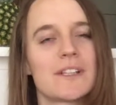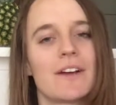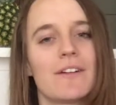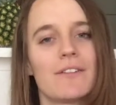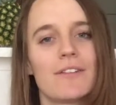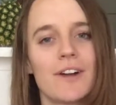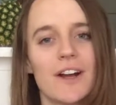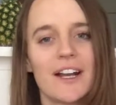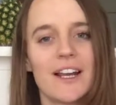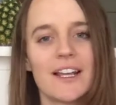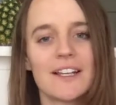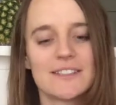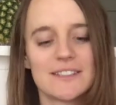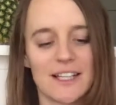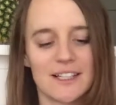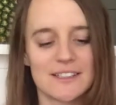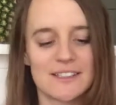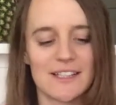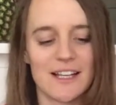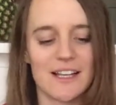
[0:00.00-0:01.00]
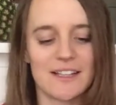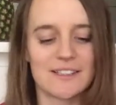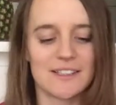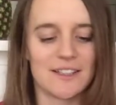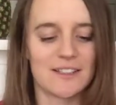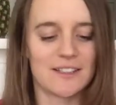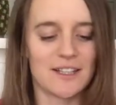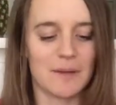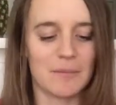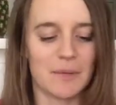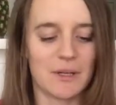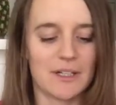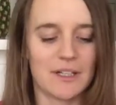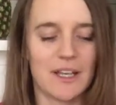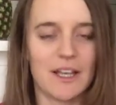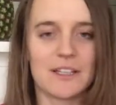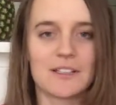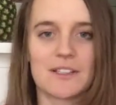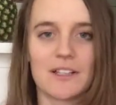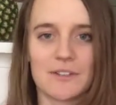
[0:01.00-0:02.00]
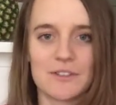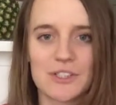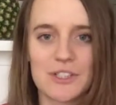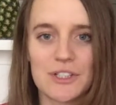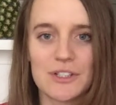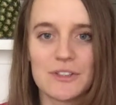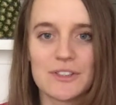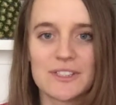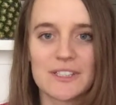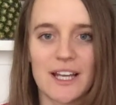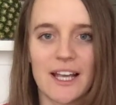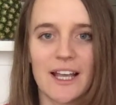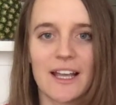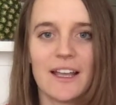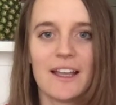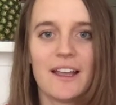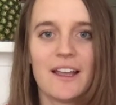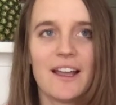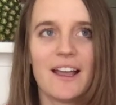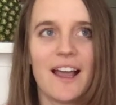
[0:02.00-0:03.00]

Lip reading: Friday, Saturday, Sunday, Monday. It's now Tuesday.